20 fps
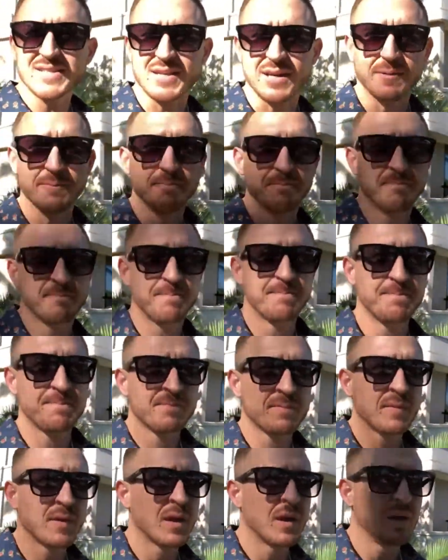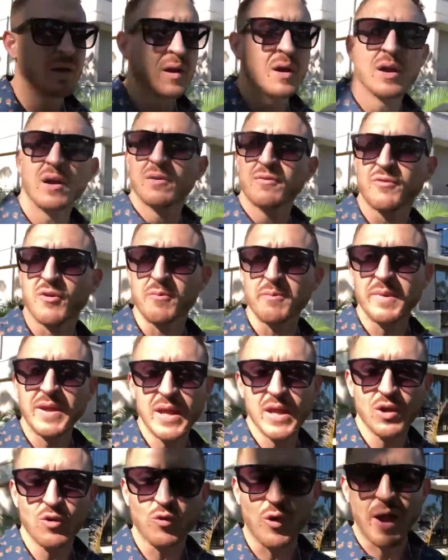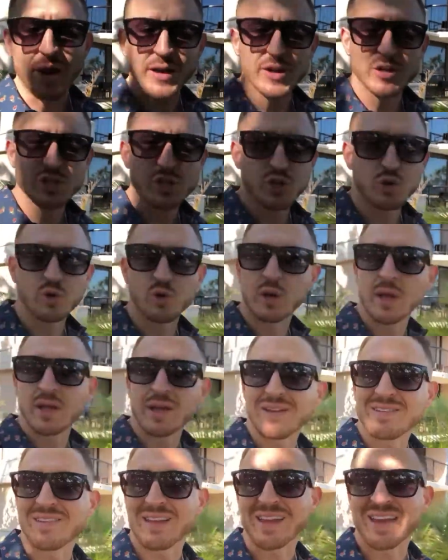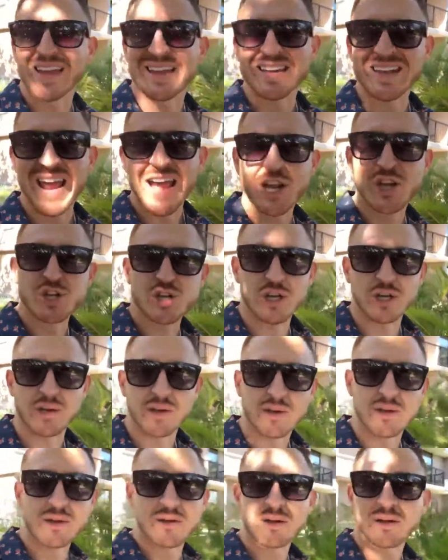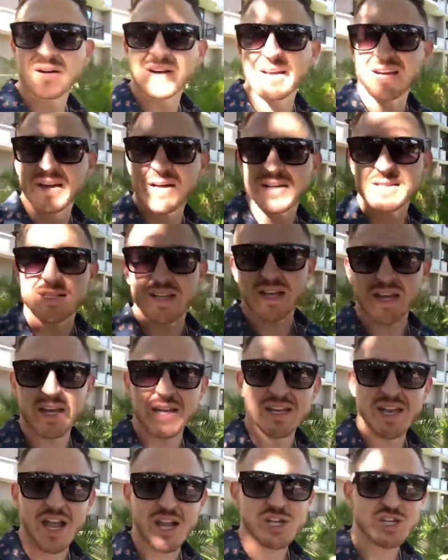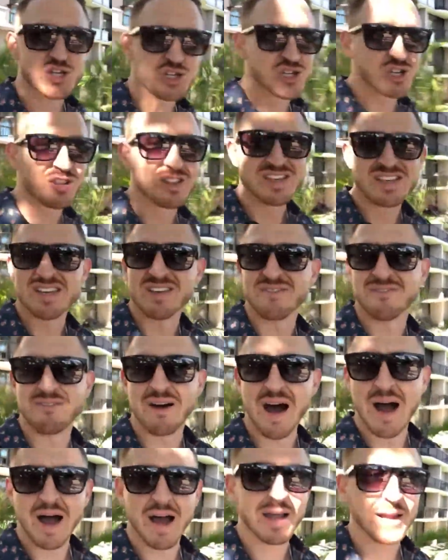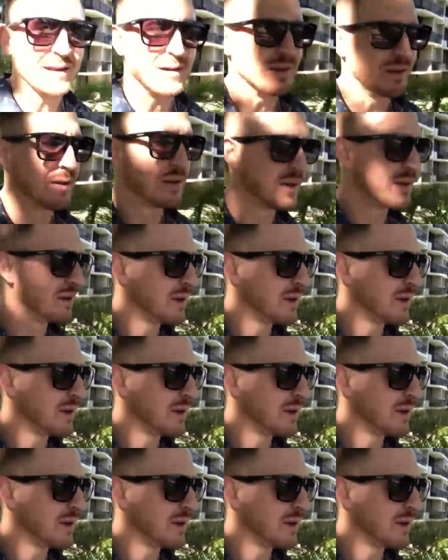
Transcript: is it? For me, gratitude is a connection. It's a connection to the divine.